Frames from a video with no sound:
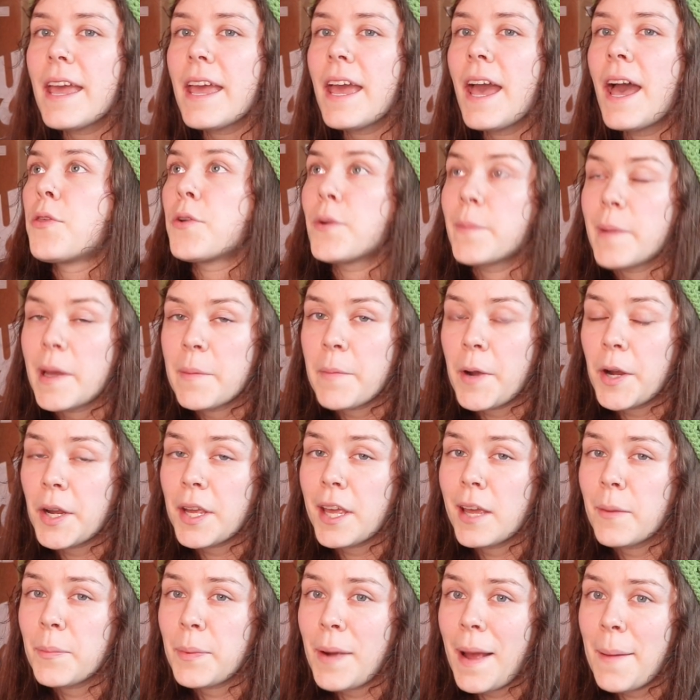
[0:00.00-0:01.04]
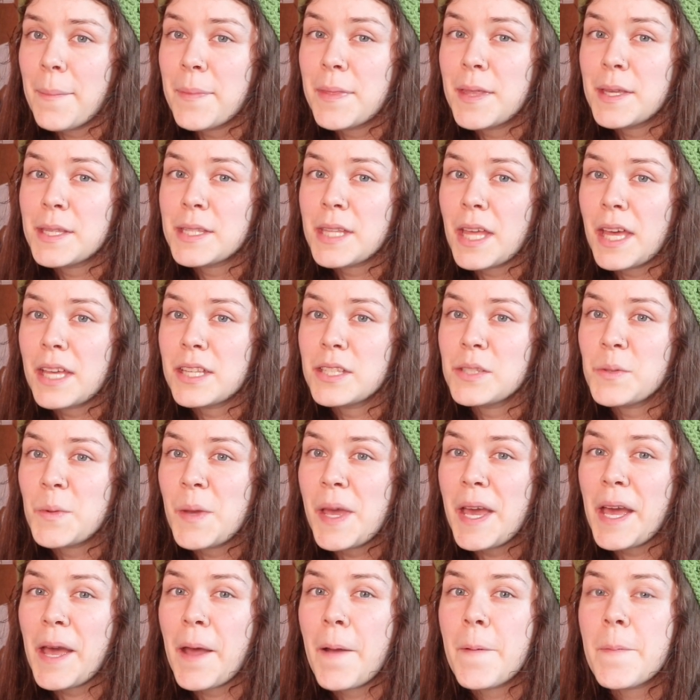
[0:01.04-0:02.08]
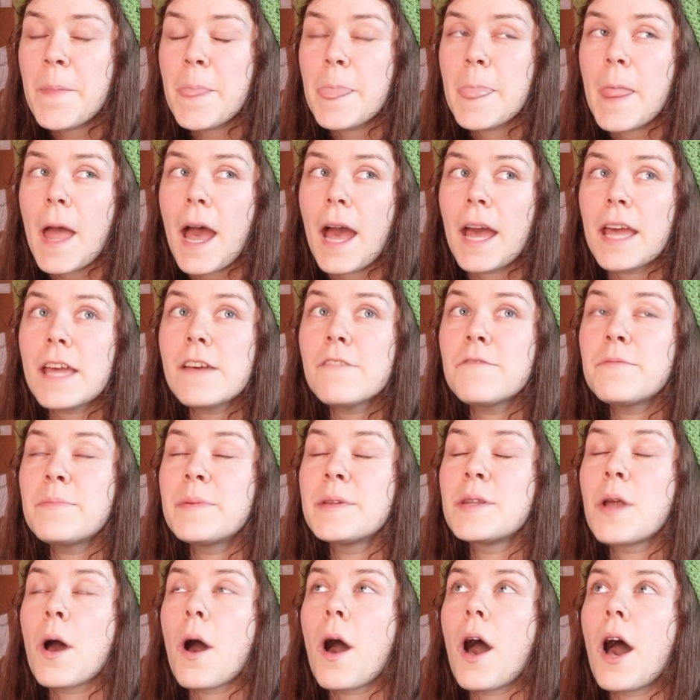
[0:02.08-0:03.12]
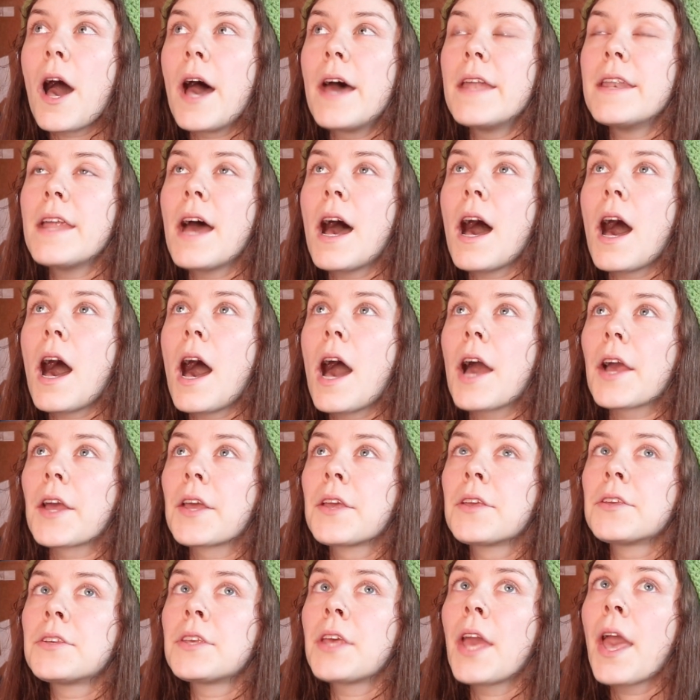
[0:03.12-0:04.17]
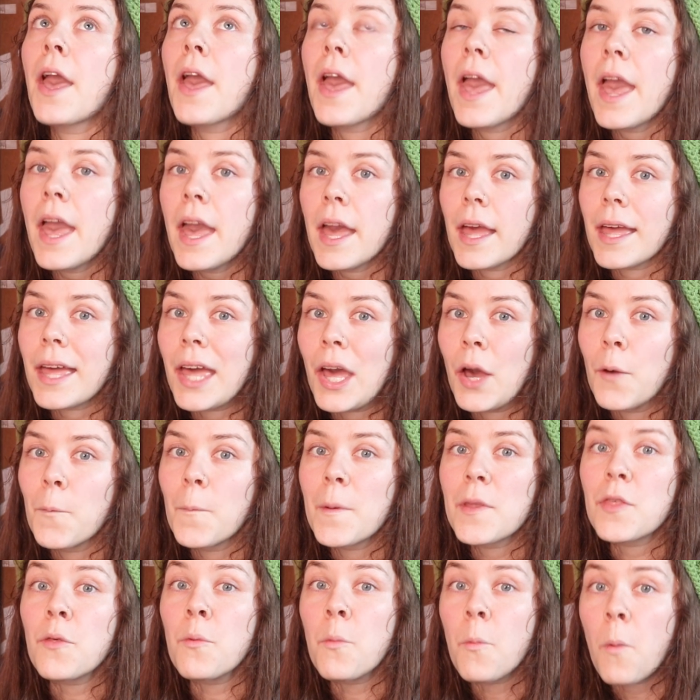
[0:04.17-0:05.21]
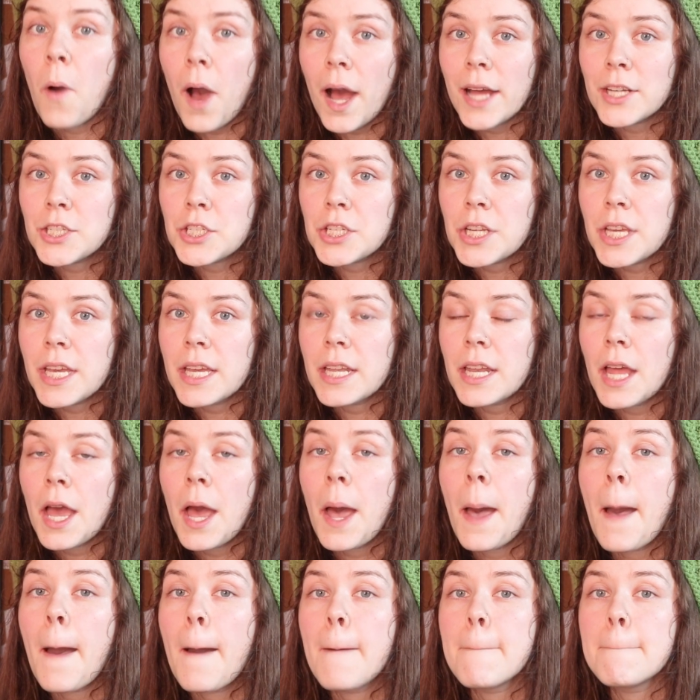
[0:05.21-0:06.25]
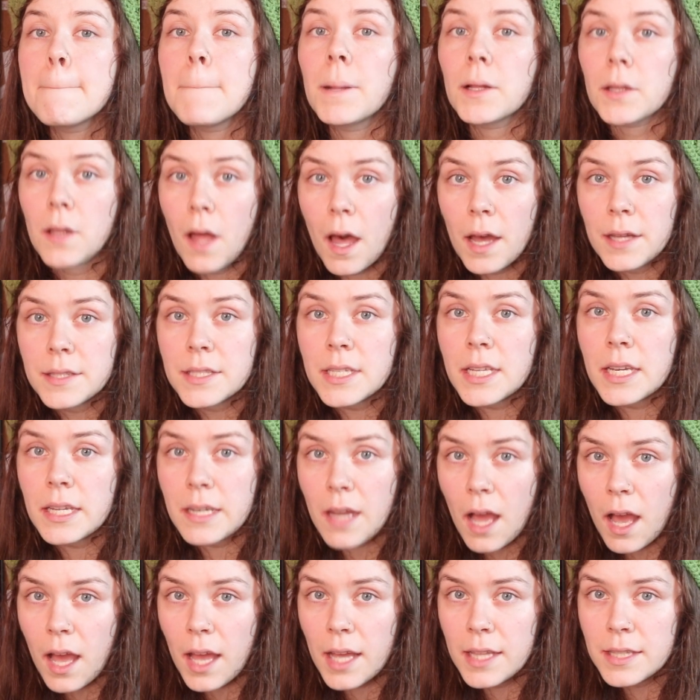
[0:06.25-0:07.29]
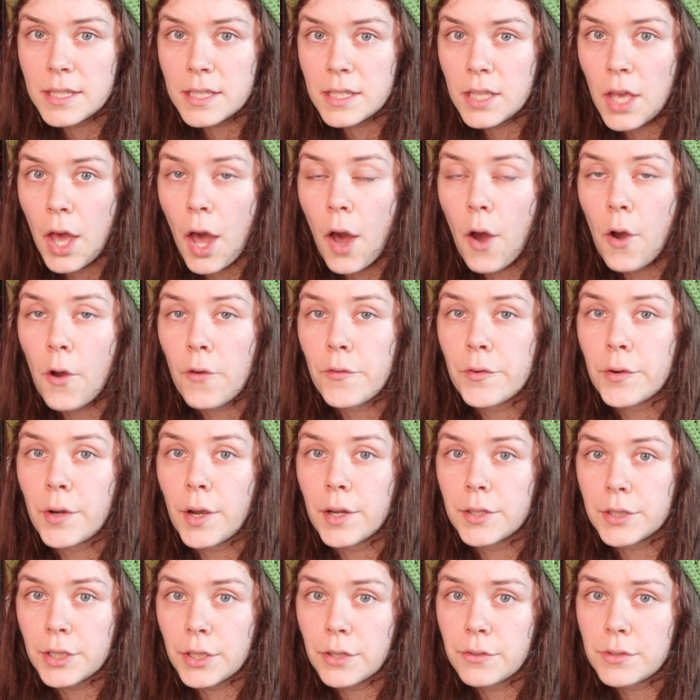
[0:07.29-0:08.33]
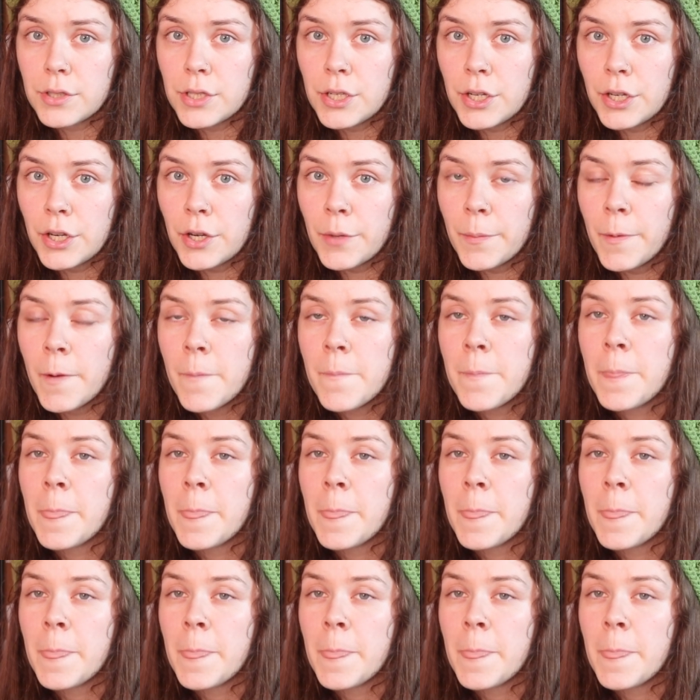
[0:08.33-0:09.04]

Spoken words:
through my market prep this last week, I have been on a kick with watching Blondie Knots over on YouTube.